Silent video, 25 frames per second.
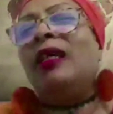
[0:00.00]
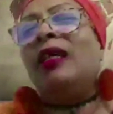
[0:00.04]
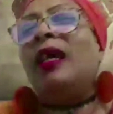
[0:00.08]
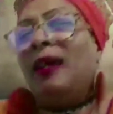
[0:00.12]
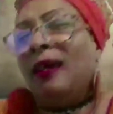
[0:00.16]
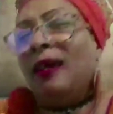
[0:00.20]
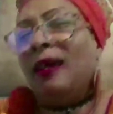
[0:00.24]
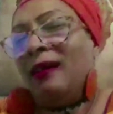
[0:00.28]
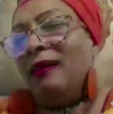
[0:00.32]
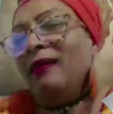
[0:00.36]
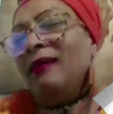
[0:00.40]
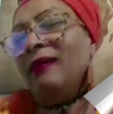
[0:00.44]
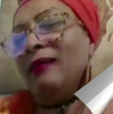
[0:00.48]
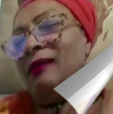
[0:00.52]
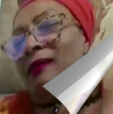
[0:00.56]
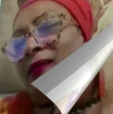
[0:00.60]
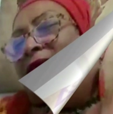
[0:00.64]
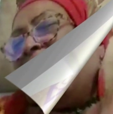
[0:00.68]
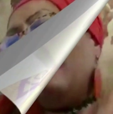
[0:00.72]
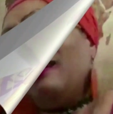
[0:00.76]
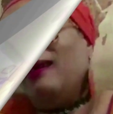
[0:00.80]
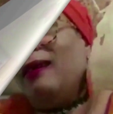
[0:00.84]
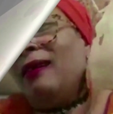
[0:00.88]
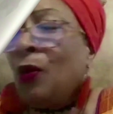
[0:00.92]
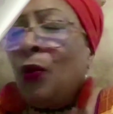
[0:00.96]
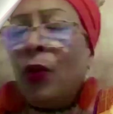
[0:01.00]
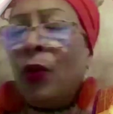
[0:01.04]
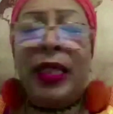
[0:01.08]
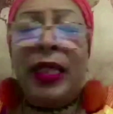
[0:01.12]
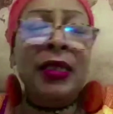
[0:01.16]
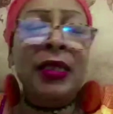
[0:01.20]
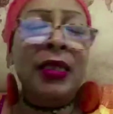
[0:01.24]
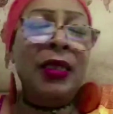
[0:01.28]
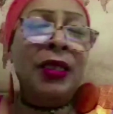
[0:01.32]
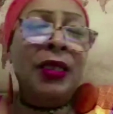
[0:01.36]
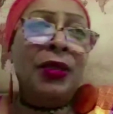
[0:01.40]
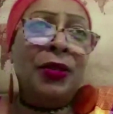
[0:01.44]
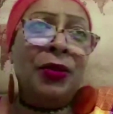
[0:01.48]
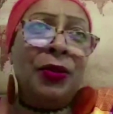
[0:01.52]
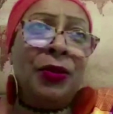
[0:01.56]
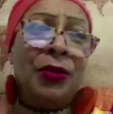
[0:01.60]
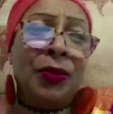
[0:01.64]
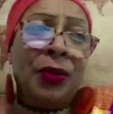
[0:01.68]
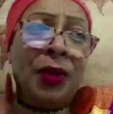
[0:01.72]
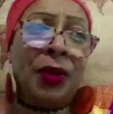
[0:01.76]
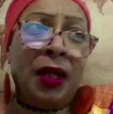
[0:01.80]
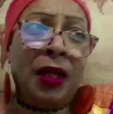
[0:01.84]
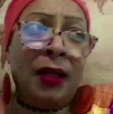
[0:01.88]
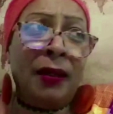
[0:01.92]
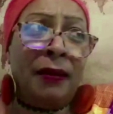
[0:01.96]
yeah, I went
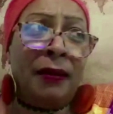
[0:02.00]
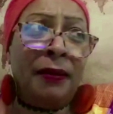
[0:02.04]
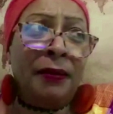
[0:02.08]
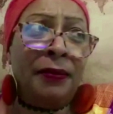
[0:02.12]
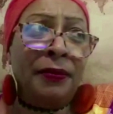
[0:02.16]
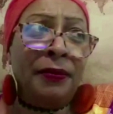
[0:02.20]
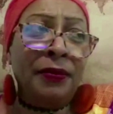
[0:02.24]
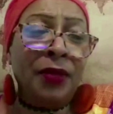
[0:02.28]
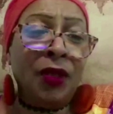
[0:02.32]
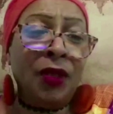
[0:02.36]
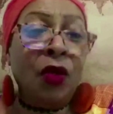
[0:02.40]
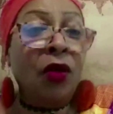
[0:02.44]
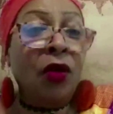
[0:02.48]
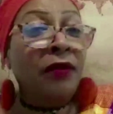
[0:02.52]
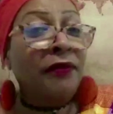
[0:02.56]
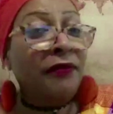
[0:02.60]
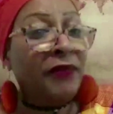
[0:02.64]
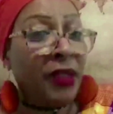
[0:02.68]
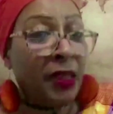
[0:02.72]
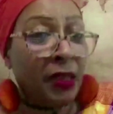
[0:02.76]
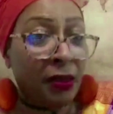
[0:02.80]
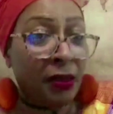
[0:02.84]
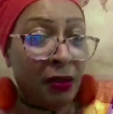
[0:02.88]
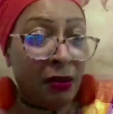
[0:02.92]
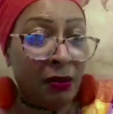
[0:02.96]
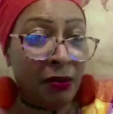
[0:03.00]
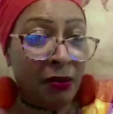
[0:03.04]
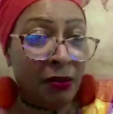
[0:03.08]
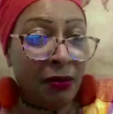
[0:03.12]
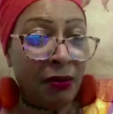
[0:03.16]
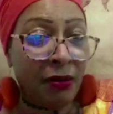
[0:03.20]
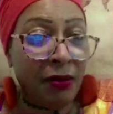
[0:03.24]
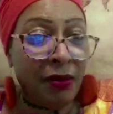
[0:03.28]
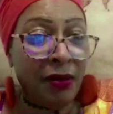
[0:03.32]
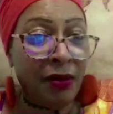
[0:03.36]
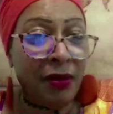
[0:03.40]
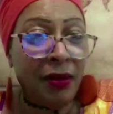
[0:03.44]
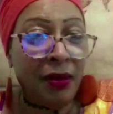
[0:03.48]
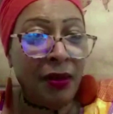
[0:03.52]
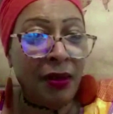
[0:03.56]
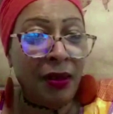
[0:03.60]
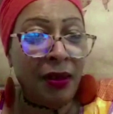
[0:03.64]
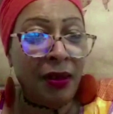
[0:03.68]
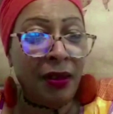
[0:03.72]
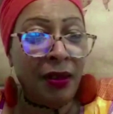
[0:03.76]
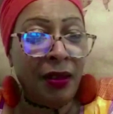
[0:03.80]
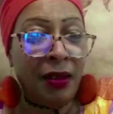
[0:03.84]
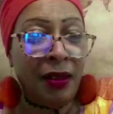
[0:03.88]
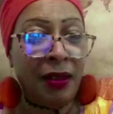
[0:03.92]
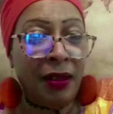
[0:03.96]
to convent
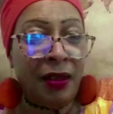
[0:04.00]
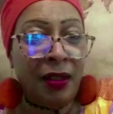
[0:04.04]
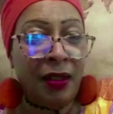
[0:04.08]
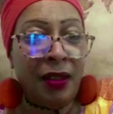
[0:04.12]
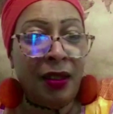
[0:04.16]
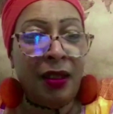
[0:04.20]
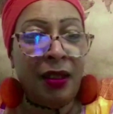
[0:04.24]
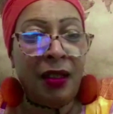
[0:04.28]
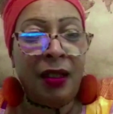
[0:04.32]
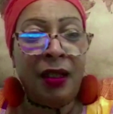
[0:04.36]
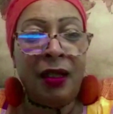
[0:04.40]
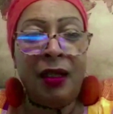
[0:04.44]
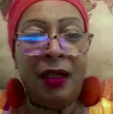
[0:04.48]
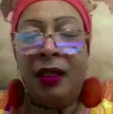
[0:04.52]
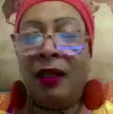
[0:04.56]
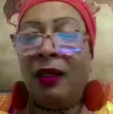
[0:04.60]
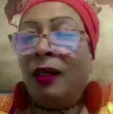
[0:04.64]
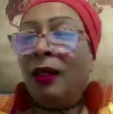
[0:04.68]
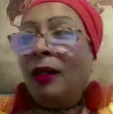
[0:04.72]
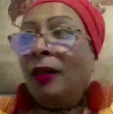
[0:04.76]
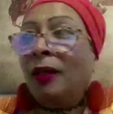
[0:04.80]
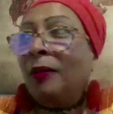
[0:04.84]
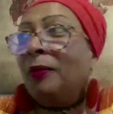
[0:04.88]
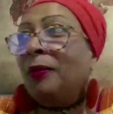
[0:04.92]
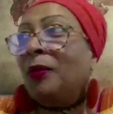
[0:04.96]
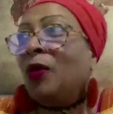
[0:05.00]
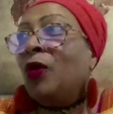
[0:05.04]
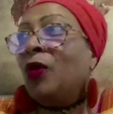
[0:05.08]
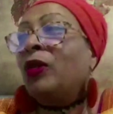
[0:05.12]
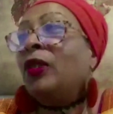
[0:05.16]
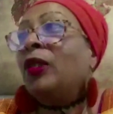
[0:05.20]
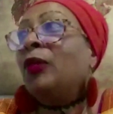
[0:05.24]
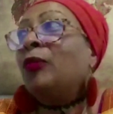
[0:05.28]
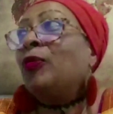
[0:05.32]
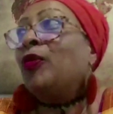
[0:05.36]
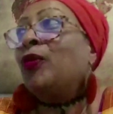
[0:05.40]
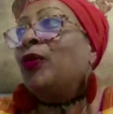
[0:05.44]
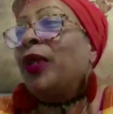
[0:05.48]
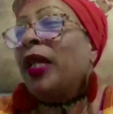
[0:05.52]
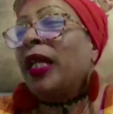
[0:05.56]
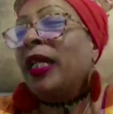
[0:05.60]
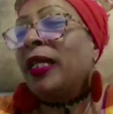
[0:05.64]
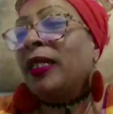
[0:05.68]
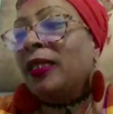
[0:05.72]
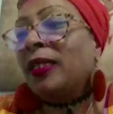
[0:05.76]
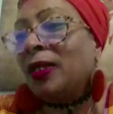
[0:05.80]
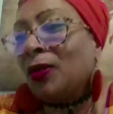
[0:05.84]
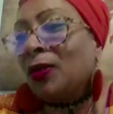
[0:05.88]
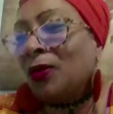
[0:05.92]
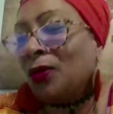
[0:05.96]
on the
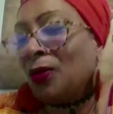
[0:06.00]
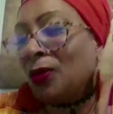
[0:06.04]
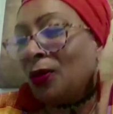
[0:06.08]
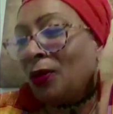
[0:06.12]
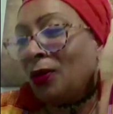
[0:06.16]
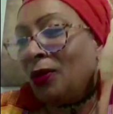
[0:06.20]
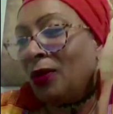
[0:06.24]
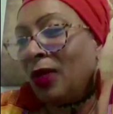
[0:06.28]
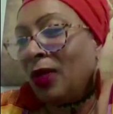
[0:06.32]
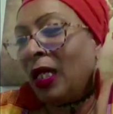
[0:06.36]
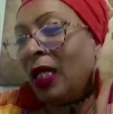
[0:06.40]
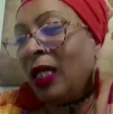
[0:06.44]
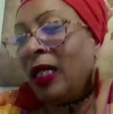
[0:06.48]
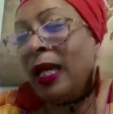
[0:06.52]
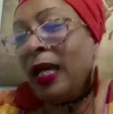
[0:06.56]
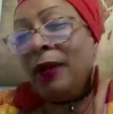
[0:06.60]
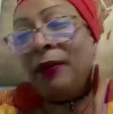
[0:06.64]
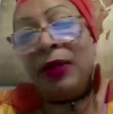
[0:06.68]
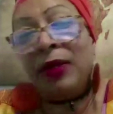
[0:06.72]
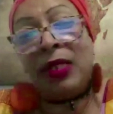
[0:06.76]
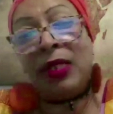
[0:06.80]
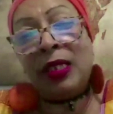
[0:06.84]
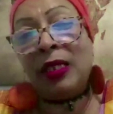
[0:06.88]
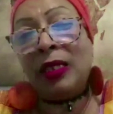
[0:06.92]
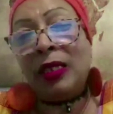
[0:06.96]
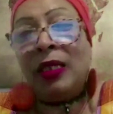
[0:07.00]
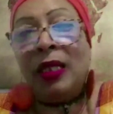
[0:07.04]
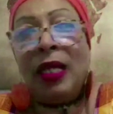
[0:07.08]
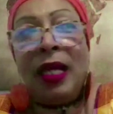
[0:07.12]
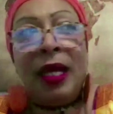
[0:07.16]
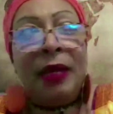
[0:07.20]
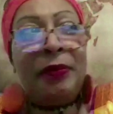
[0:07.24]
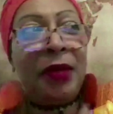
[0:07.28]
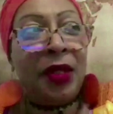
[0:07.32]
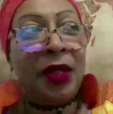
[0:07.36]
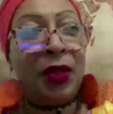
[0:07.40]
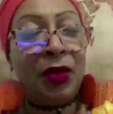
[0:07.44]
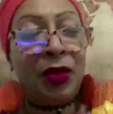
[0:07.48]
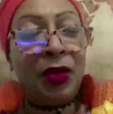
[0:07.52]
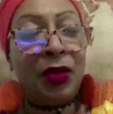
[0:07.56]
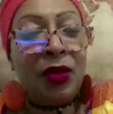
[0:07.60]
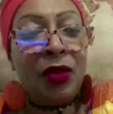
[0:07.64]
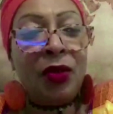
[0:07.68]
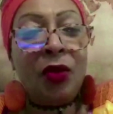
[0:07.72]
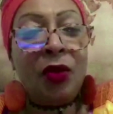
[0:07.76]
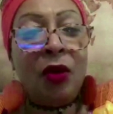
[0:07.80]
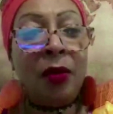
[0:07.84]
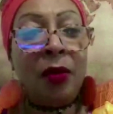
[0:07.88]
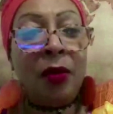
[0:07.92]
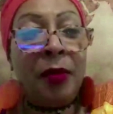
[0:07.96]
boarding school, and that was the time they
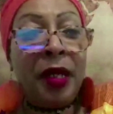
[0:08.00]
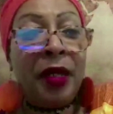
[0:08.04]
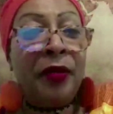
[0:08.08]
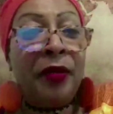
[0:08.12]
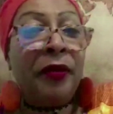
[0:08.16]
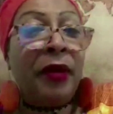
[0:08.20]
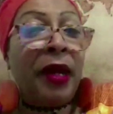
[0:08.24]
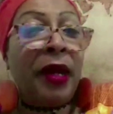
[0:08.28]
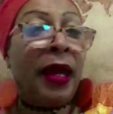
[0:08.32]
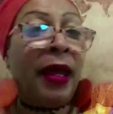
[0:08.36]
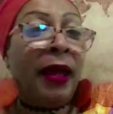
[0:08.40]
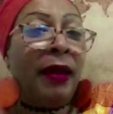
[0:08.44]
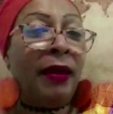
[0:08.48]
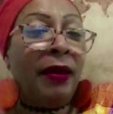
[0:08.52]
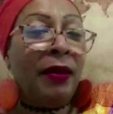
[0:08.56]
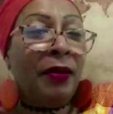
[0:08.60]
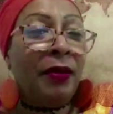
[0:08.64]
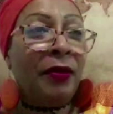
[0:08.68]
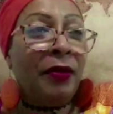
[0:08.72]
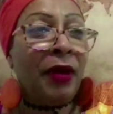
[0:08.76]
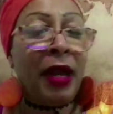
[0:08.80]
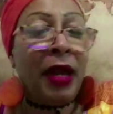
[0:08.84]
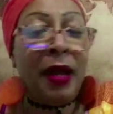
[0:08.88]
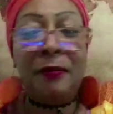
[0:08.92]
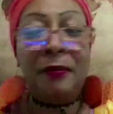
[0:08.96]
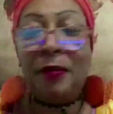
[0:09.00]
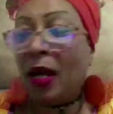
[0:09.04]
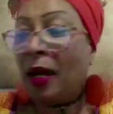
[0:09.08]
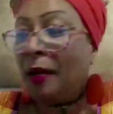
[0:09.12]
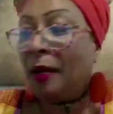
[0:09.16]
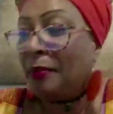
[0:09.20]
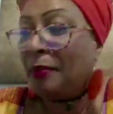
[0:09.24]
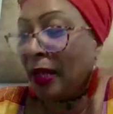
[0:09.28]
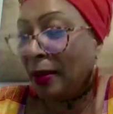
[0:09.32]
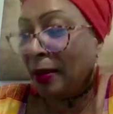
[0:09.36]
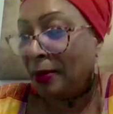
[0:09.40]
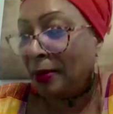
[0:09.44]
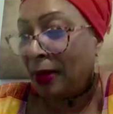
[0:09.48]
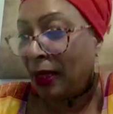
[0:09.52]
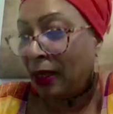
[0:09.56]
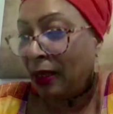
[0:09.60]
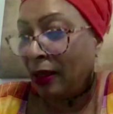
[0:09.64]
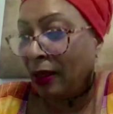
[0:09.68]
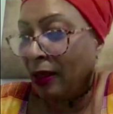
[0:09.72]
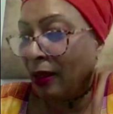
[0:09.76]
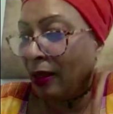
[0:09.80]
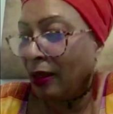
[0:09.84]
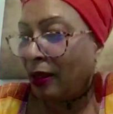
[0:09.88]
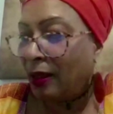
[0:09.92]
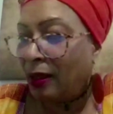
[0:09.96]
used to call me grandma
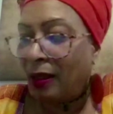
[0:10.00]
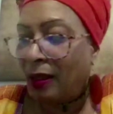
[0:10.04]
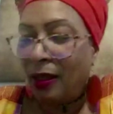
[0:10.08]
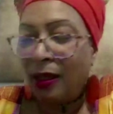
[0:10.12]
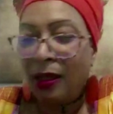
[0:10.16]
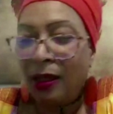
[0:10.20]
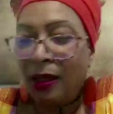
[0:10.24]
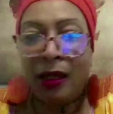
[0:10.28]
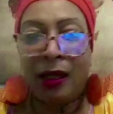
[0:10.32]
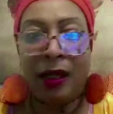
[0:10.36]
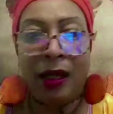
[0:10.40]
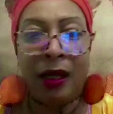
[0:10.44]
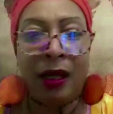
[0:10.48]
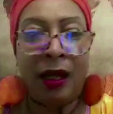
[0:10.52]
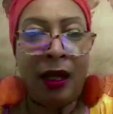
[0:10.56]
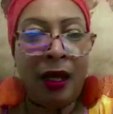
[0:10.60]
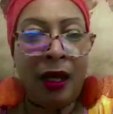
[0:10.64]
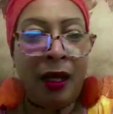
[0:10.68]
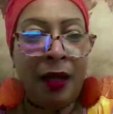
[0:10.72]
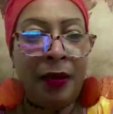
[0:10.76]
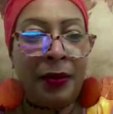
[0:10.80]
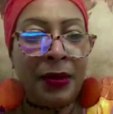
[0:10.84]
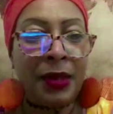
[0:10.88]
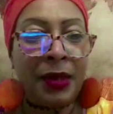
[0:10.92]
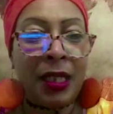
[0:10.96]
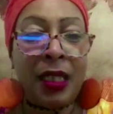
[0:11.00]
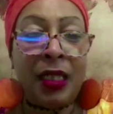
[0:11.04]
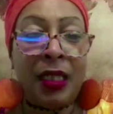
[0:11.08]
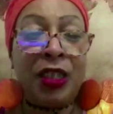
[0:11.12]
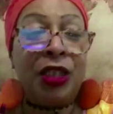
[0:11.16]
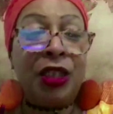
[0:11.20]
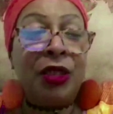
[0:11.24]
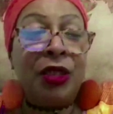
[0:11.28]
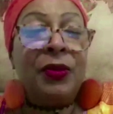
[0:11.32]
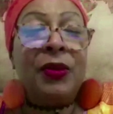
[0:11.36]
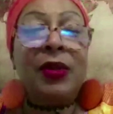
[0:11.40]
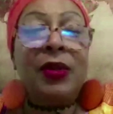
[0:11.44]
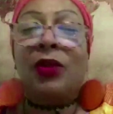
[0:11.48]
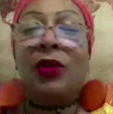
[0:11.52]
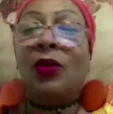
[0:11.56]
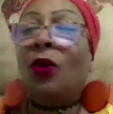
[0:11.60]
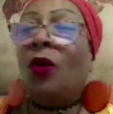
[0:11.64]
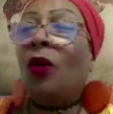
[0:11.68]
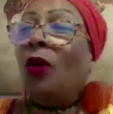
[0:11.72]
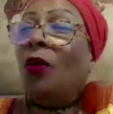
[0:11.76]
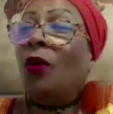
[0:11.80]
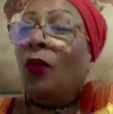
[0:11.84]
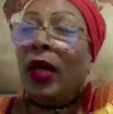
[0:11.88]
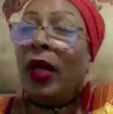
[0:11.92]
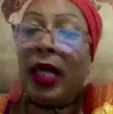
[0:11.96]
baby, because she was
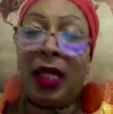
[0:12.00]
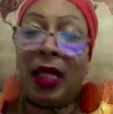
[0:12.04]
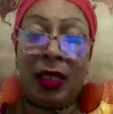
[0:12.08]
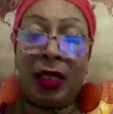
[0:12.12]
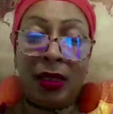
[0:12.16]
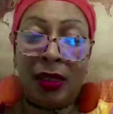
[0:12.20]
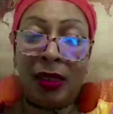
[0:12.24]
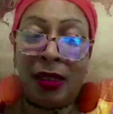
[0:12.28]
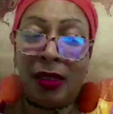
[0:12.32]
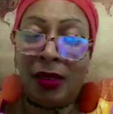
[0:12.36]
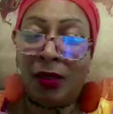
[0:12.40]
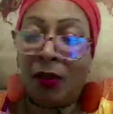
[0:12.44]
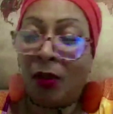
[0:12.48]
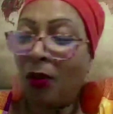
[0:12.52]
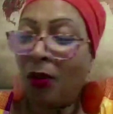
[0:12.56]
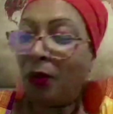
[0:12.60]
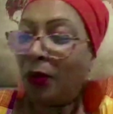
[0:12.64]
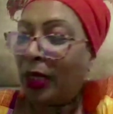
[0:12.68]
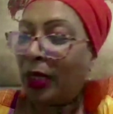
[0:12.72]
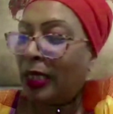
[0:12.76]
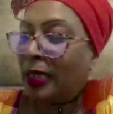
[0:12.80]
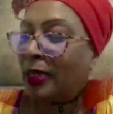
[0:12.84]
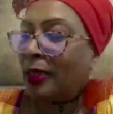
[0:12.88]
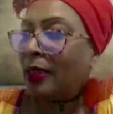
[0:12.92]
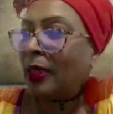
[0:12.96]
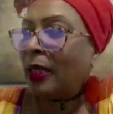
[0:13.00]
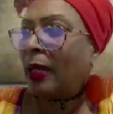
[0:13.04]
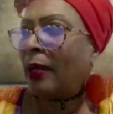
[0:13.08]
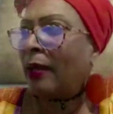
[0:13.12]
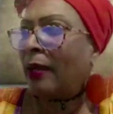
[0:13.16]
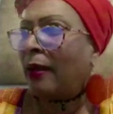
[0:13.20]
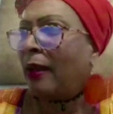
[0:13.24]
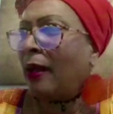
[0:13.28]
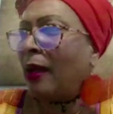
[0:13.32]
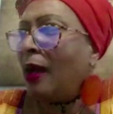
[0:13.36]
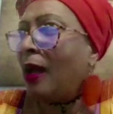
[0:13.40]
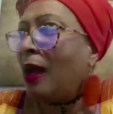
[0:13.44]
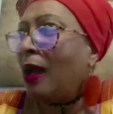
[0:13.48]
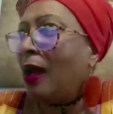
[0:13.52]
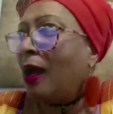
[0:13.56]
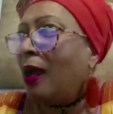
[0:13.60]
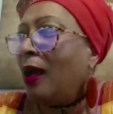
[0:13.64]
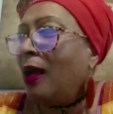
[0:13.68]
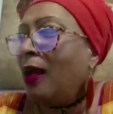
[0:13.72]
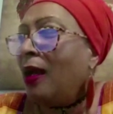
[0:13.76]
always there.